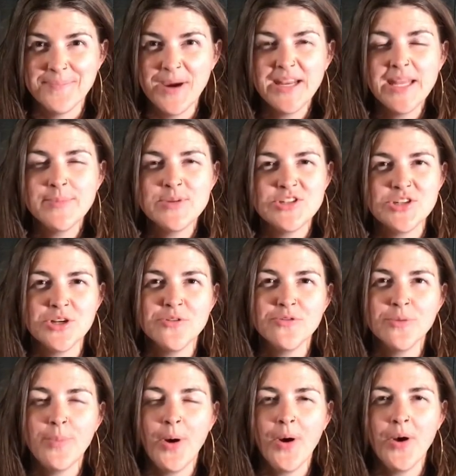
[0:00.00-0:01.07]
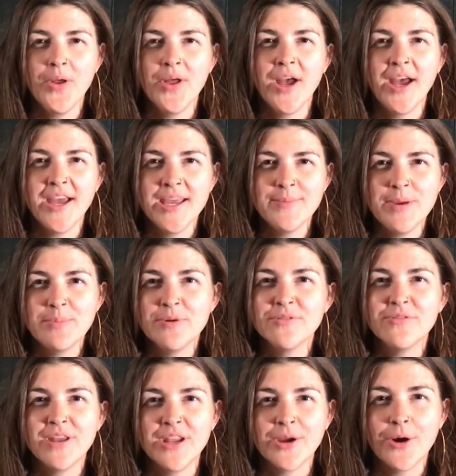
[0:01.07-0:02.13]
name is Jennifer Paul. I am a
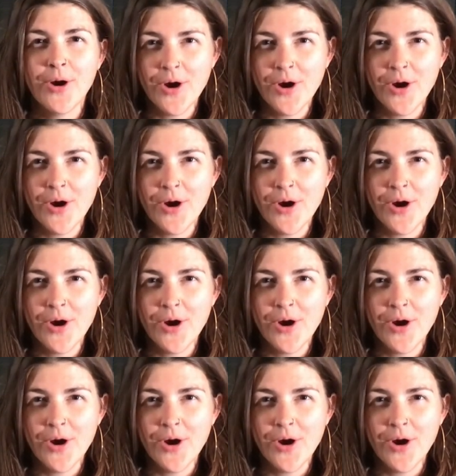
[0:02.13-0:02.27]
prophetic